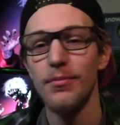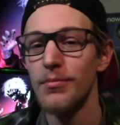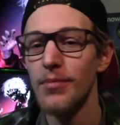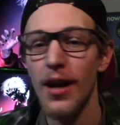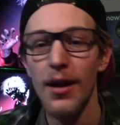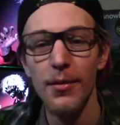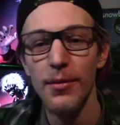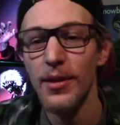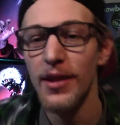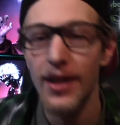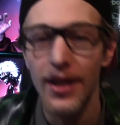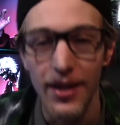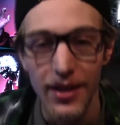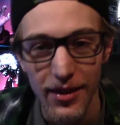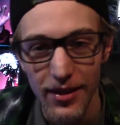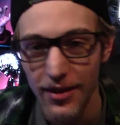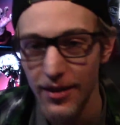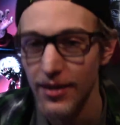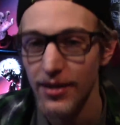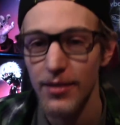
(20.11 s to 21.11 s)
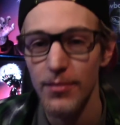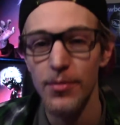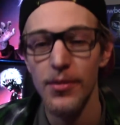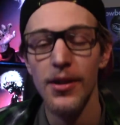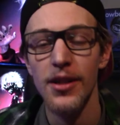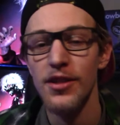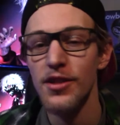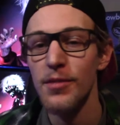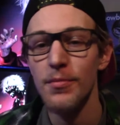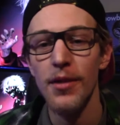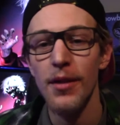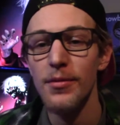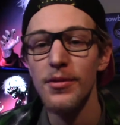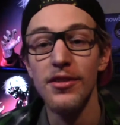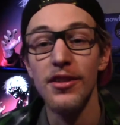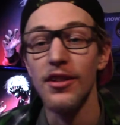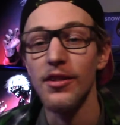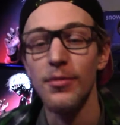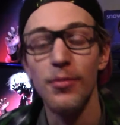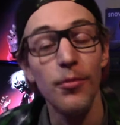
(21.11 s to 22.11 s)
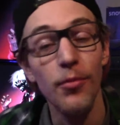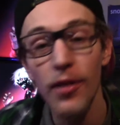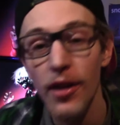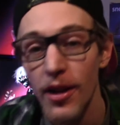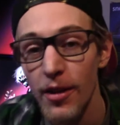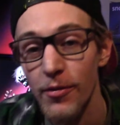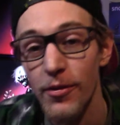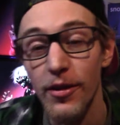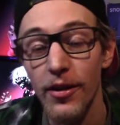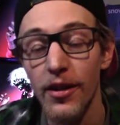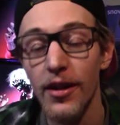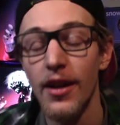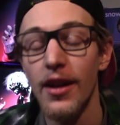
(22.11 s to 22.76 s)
Probably not. Probably sucks. But whatever.